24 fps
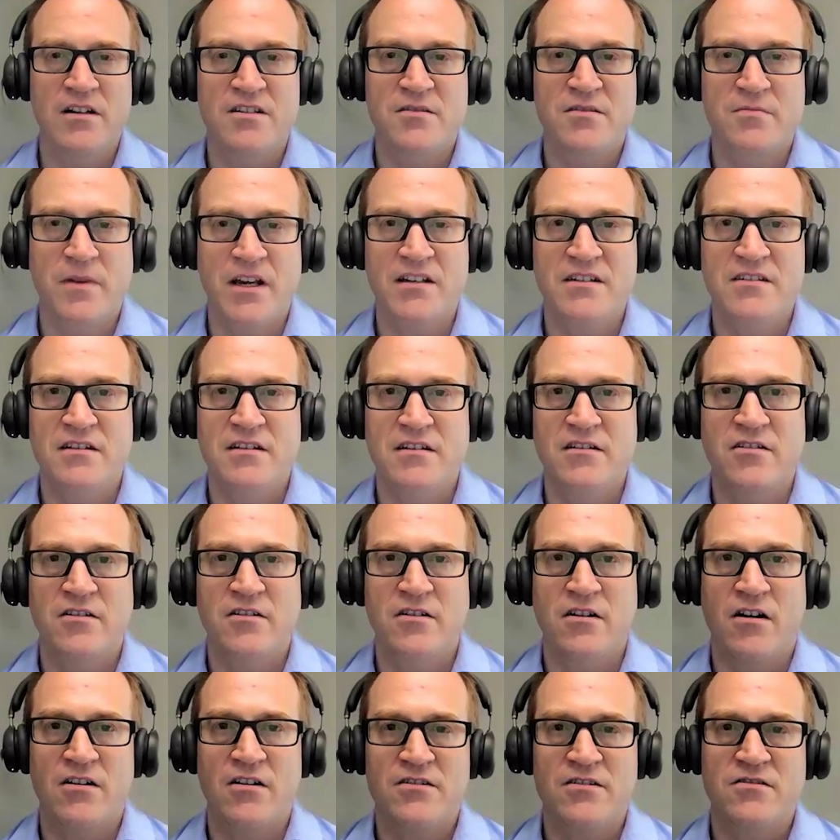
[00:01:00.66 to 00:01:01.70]
it's mixed, and
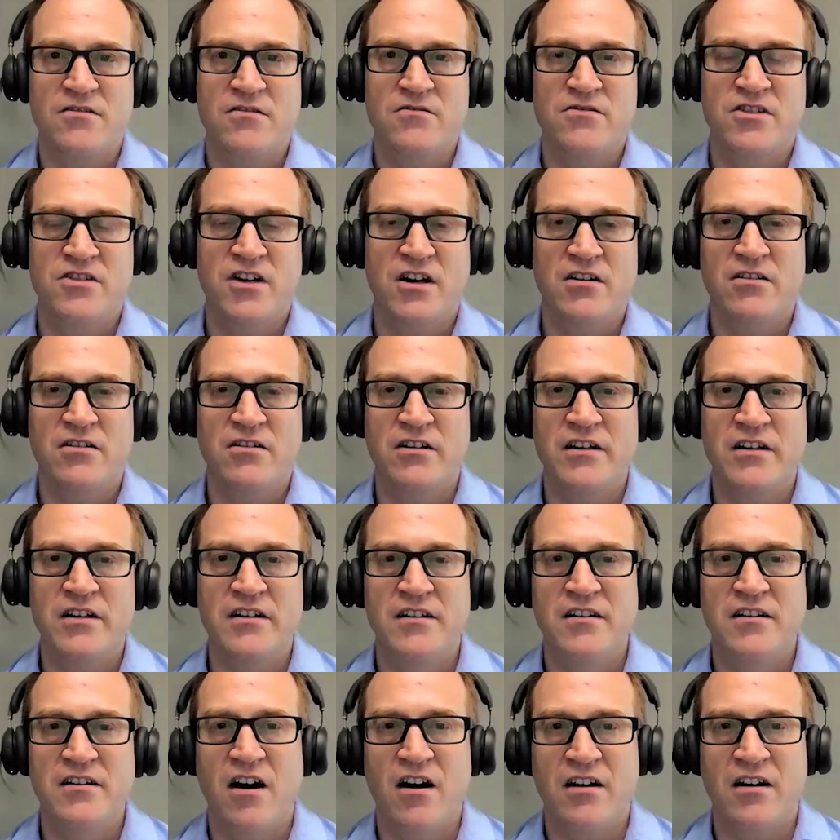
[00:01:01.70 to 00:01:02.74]
you're also generally
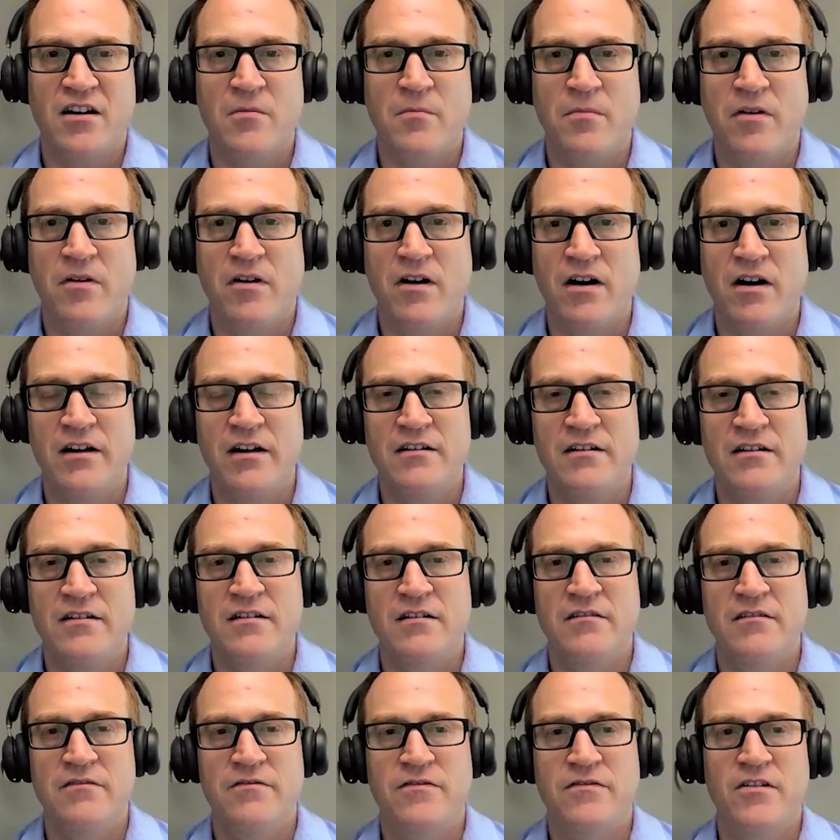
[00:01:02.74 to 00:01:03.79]
not compliant
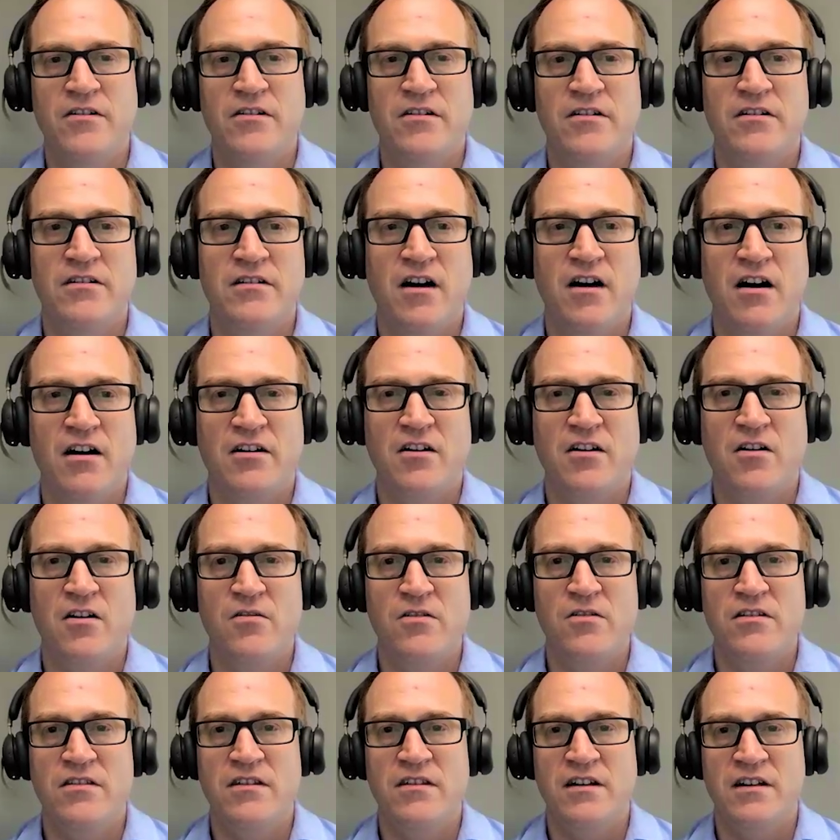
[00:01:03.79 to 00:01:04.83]
if you're not
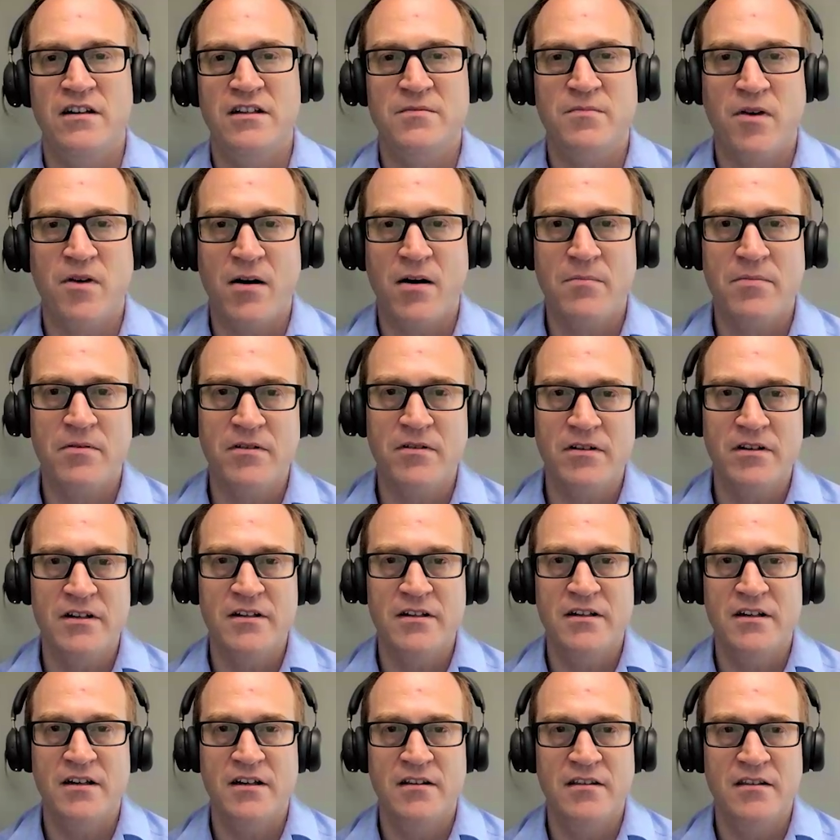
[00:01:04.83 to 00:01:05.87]
coding things
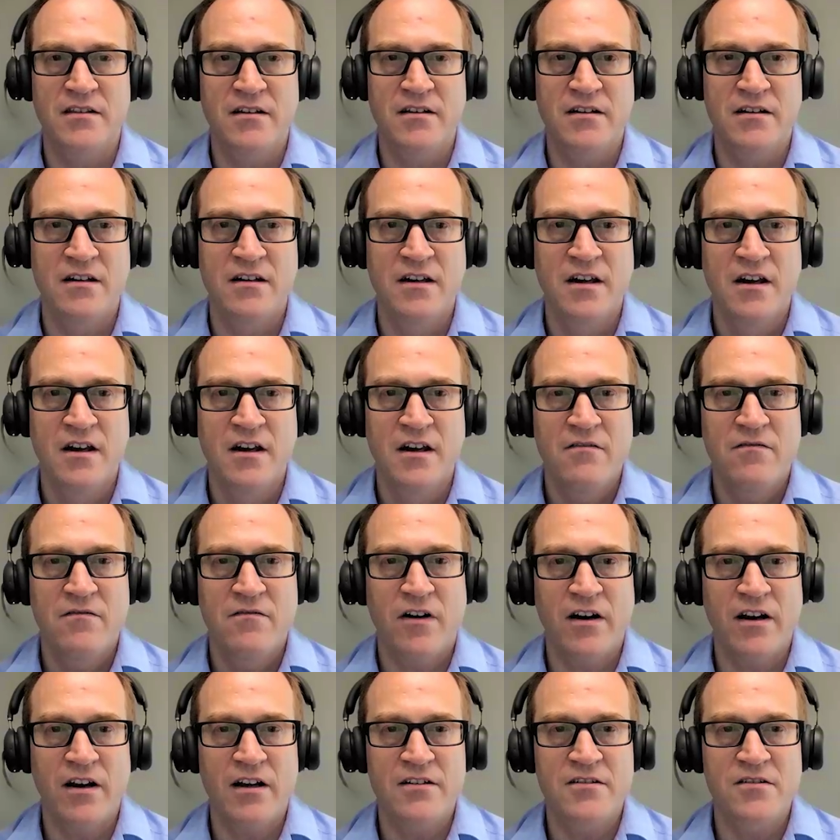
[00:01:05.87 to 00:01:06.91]
properly in the
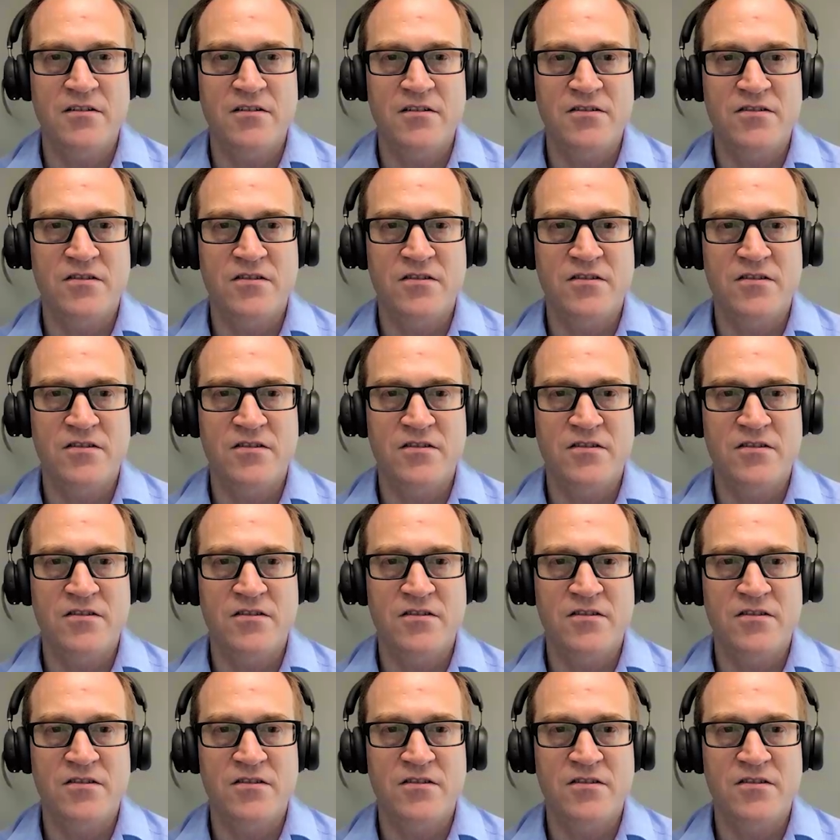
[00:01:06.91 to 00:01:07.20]
financials.